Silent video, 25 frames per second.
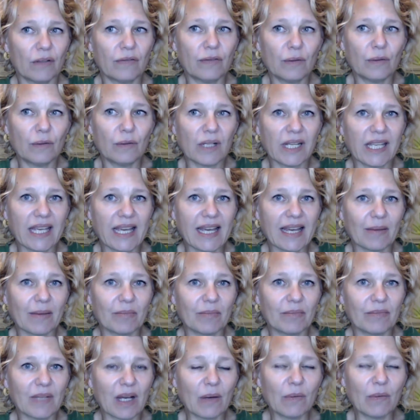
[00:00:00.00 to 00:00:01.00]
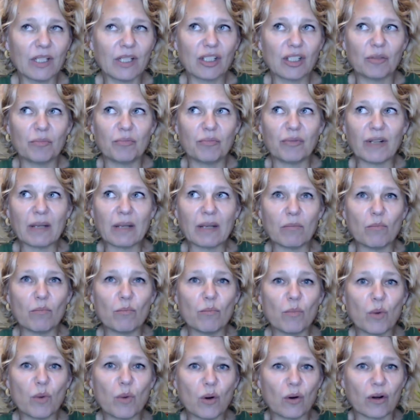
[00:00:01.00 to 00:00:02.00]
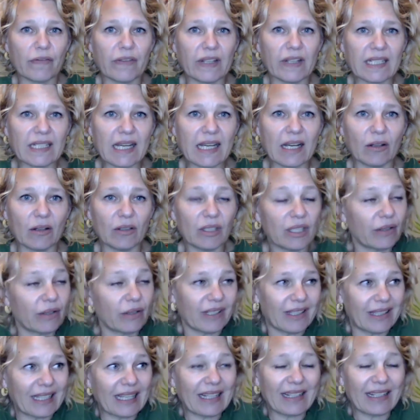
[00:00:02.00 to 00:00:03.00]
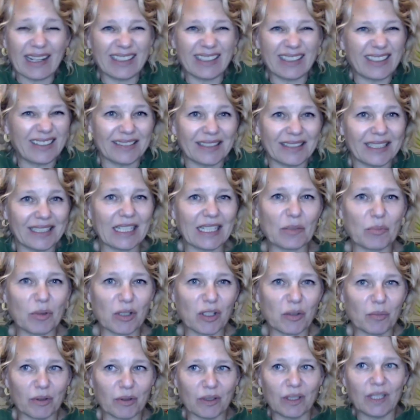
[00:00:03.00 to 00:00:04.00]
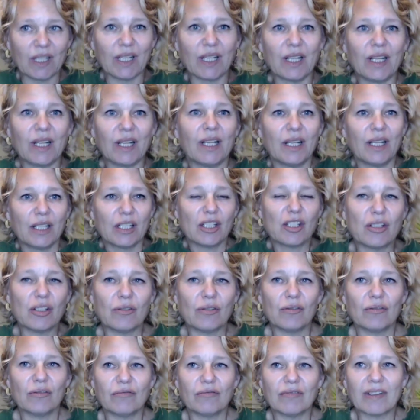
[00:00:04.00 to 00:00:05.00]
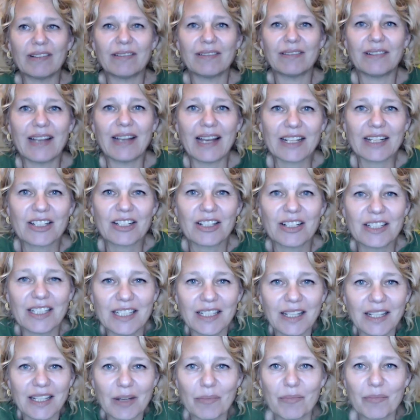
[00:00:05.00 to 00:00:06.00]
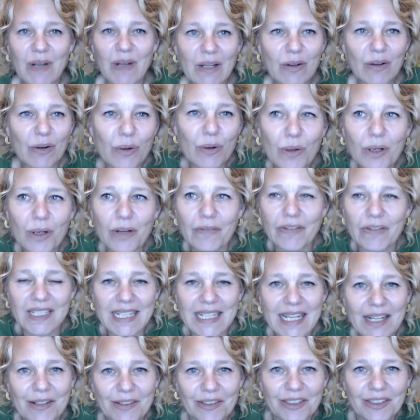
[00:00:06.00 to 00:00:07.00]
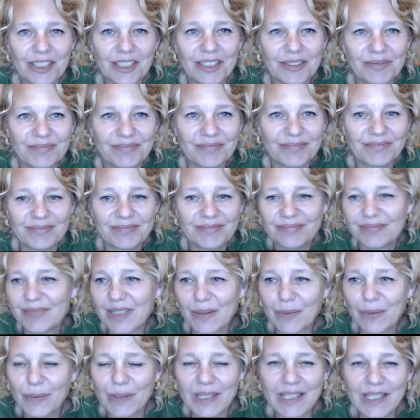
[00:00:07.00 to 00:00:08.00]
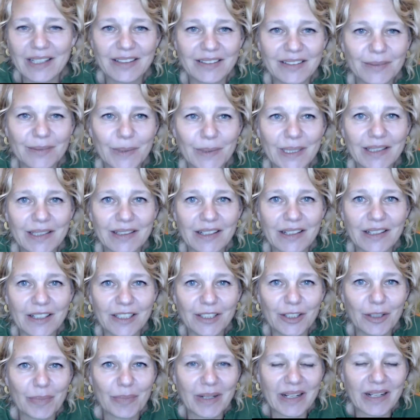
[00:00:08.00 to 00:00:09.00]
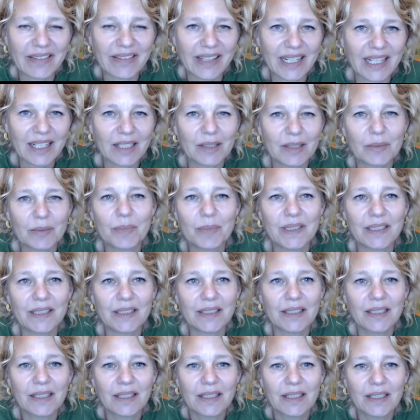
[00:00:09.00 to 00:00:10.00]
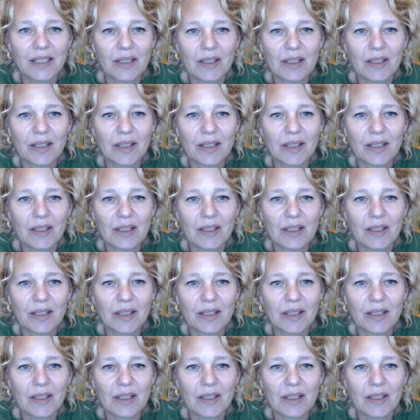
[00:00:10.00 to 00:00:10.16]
of who I am. I want to bring more of it out, knowing that I don't think it's possible to actually bring all of it out. But we can argue about that. But